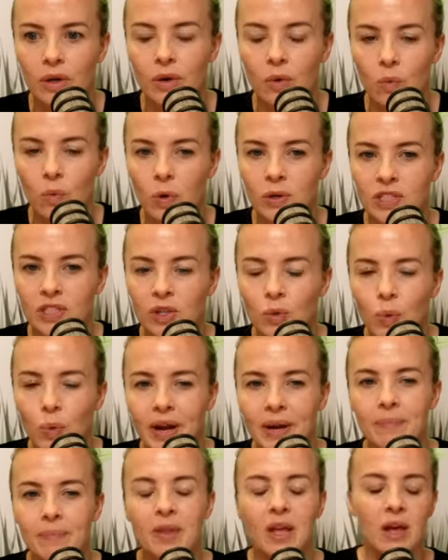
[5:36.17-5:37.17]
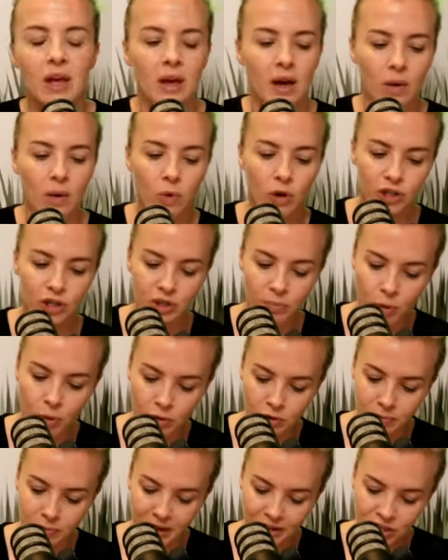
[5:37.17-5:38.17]
want to win. I watched the
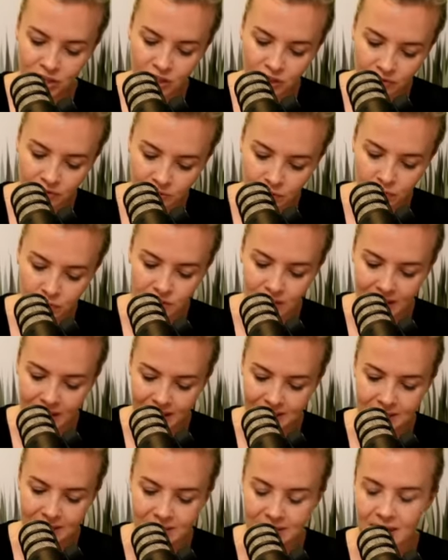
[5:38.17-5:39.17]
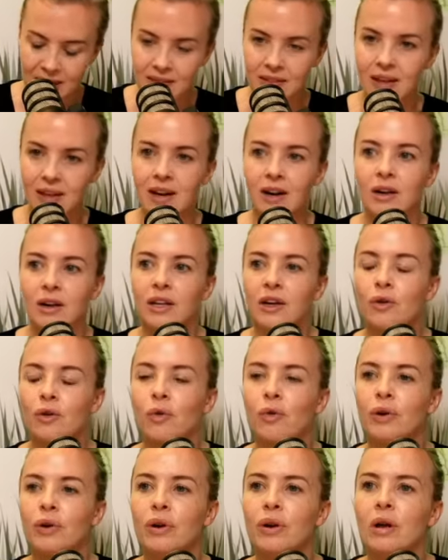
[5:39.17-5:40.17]
post-match interviews, as I said there earlier
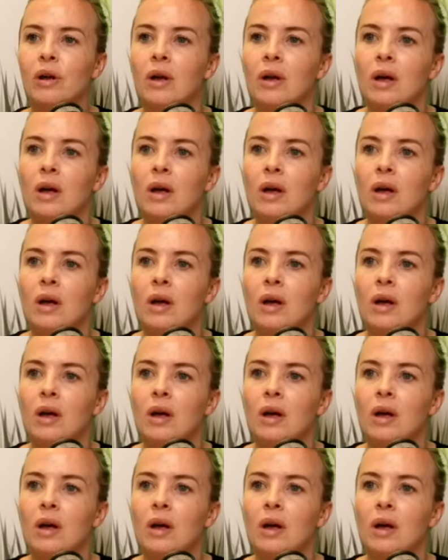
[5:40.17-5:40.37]
on.